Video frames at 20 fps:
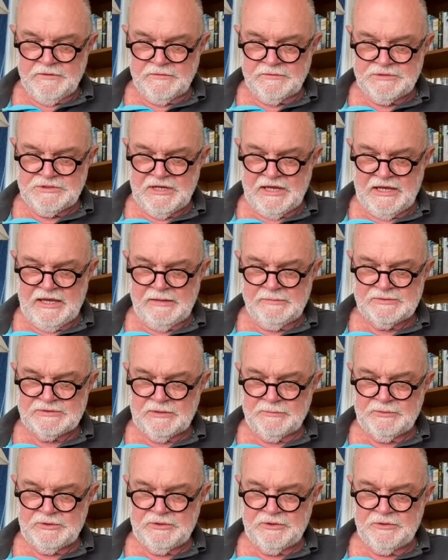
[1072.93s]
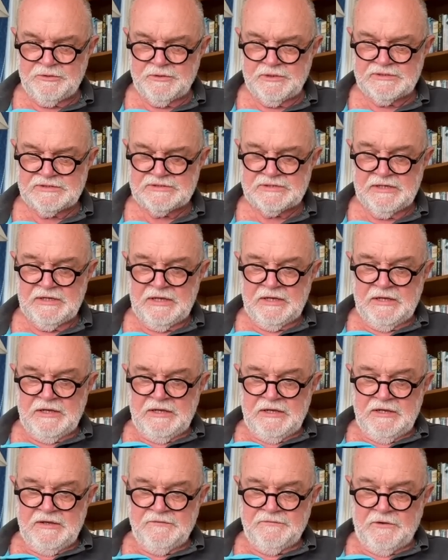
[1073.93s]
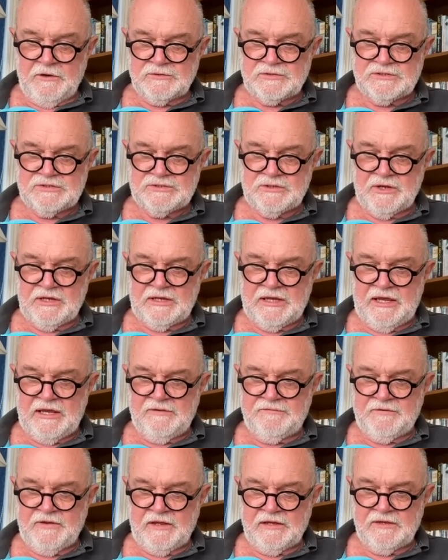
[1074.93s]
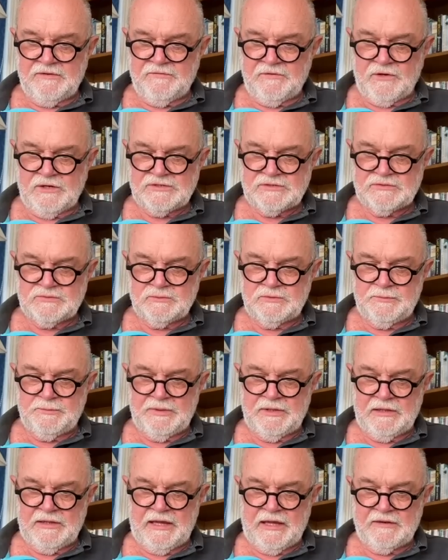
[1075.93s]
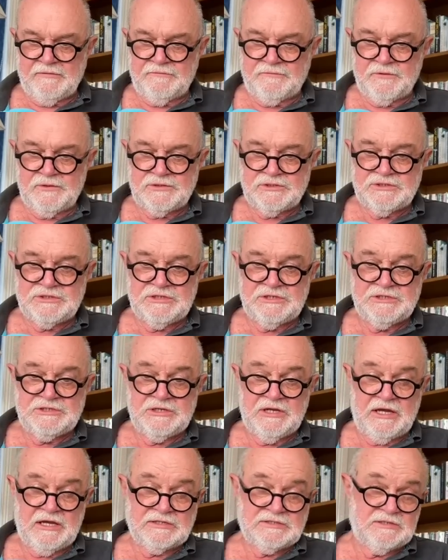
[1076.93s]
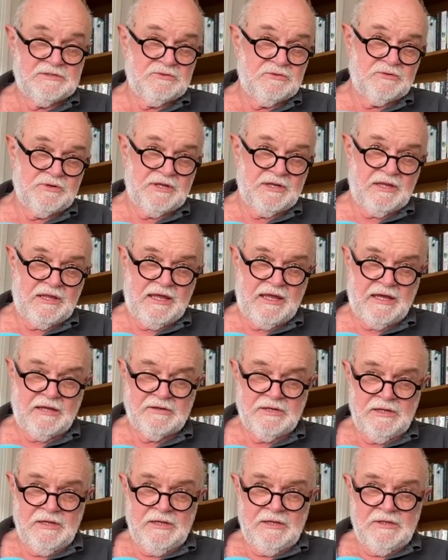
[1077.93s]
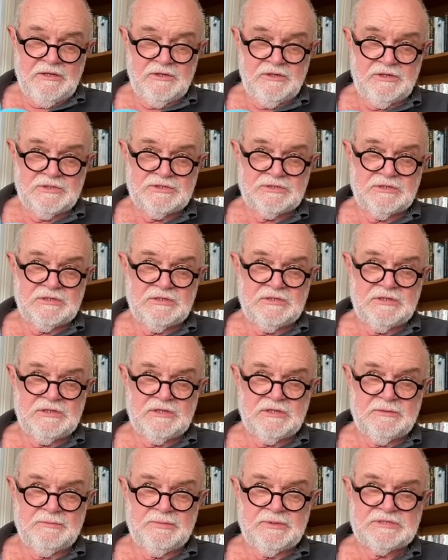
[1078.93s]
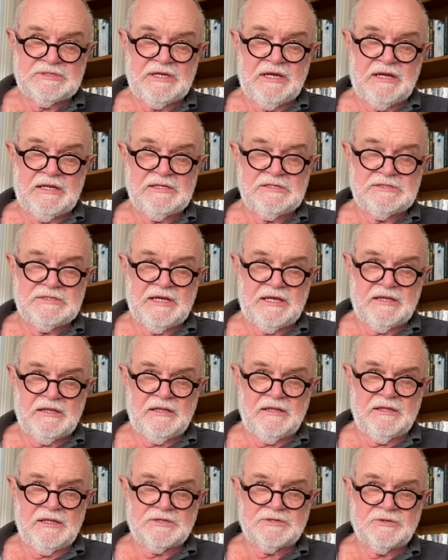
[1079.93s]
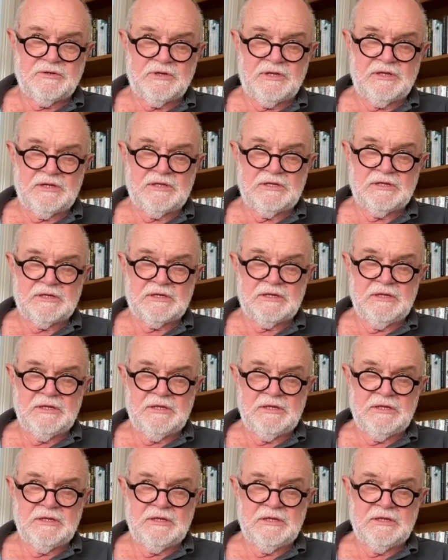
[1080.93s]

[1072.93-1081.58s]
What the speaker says: James, I'm curious if ultrasonic anti-fouling devices would be allowed in future GGRs. They're already allowed. Ayrton Biscardi's had an electronic